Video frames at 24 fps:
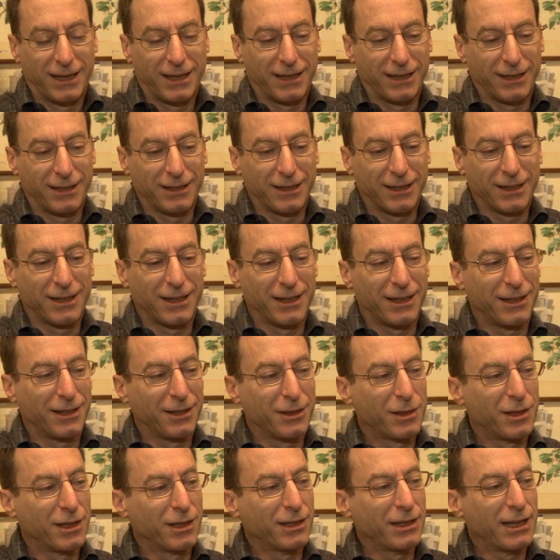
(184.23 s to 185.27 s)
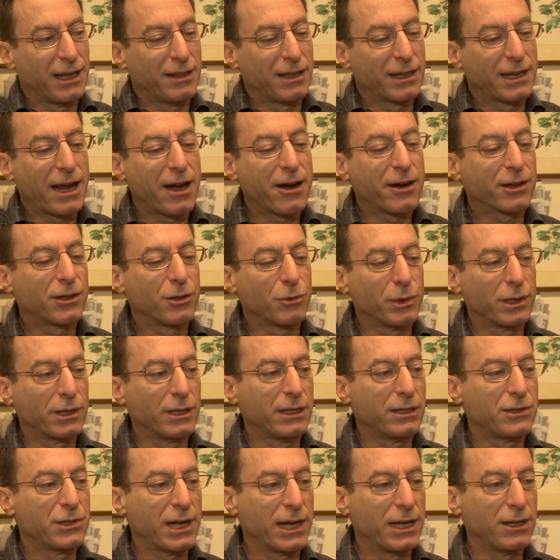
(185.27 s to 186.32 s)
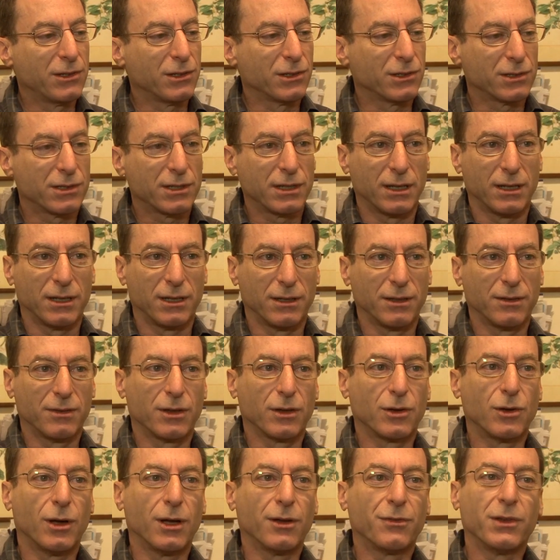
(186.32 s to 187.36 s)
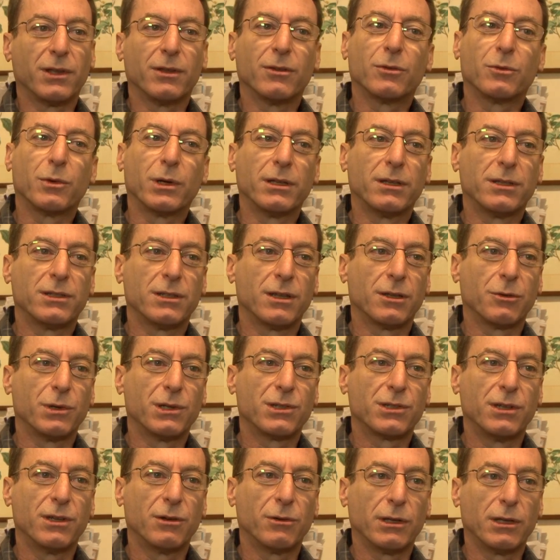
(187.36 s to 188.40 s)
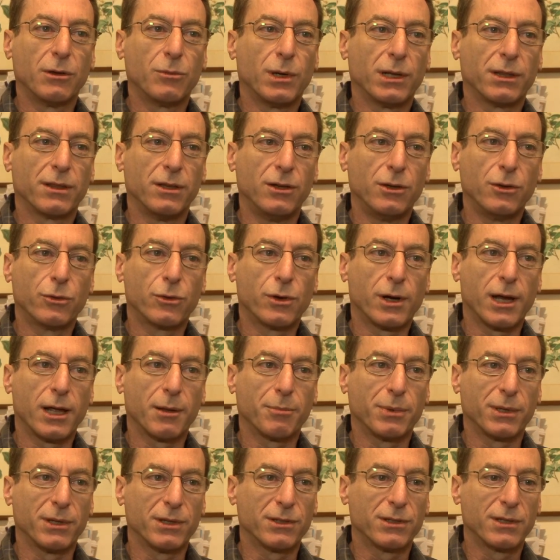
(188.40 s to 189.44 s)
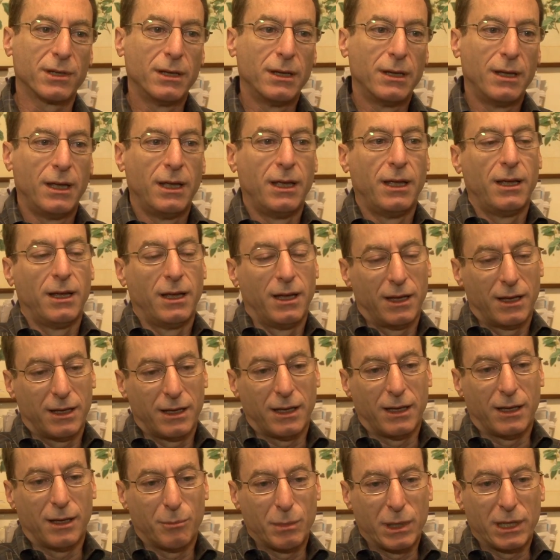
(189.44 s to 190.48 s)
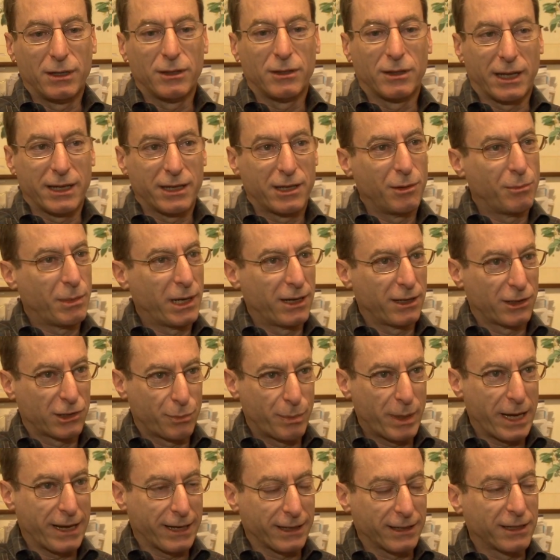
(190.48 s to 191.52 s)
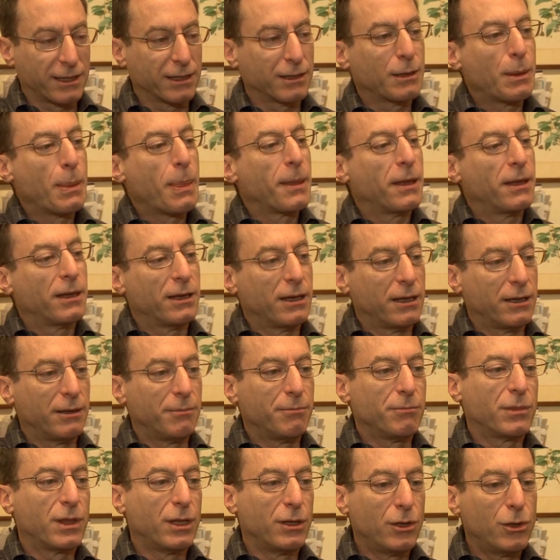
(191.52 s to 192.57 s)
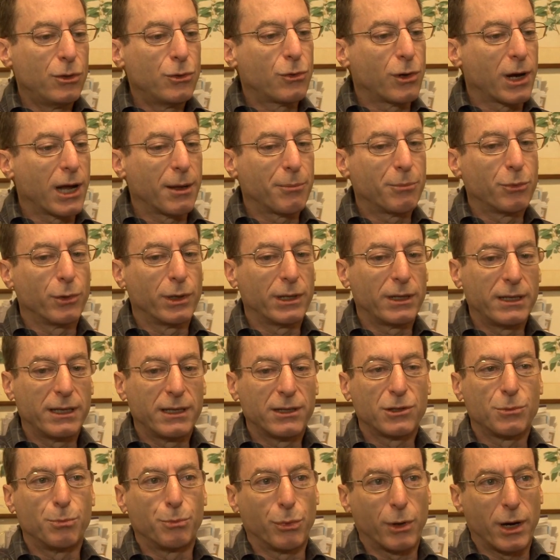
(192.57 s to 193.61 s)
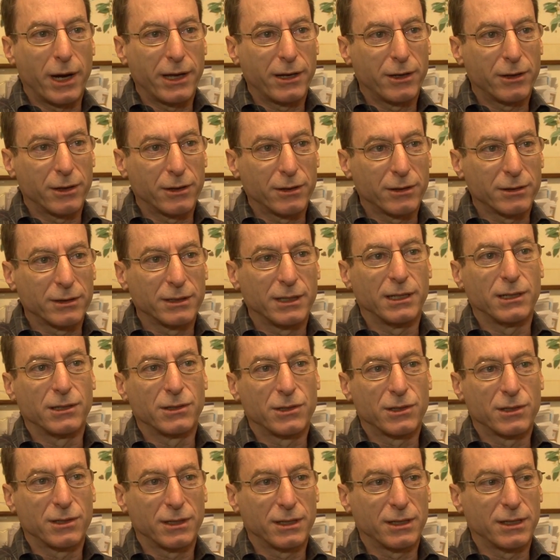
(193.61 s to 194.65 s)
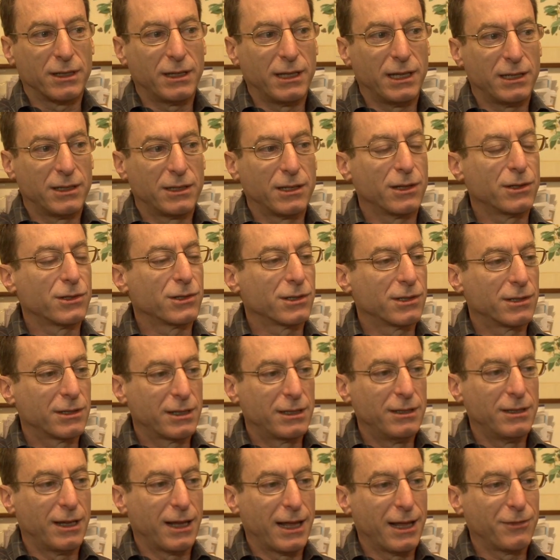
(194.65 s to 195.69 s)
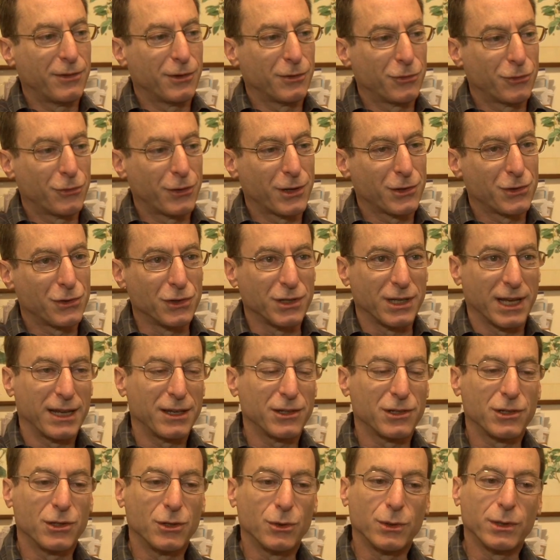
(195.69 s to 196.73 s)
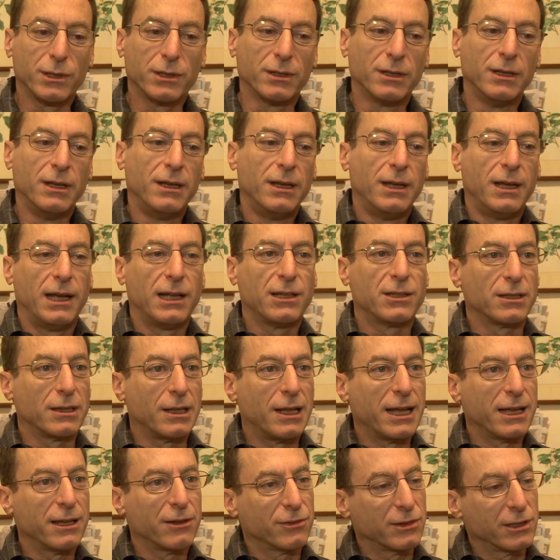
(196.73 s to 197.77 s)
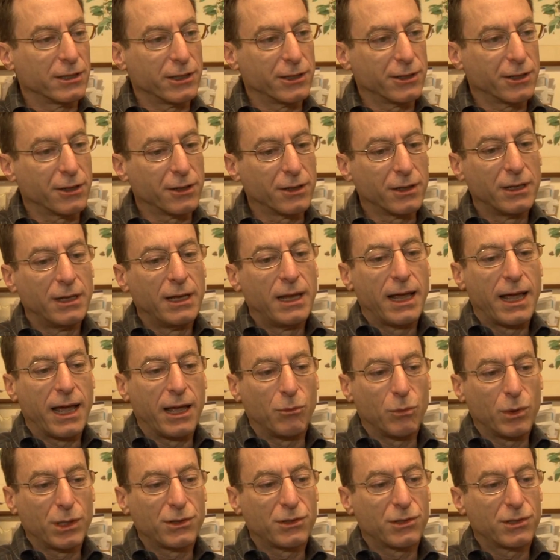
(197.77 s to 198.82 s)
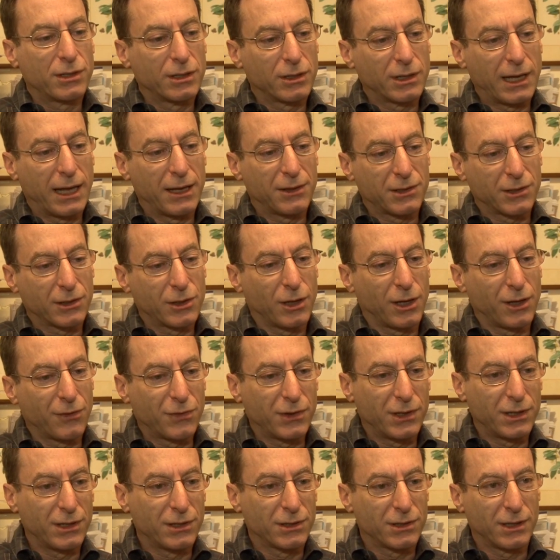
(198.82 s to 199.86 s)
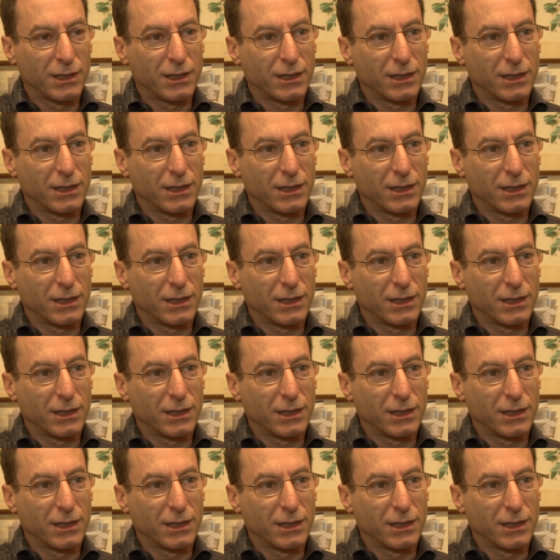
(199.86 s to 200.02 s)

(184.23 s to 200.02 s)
And the character really changes the coffee. The reason you really want the new crop is, I mean, like you might expect, the new crop really is brighter. It does have a fresher taste to it. It's livelier, and as the coffee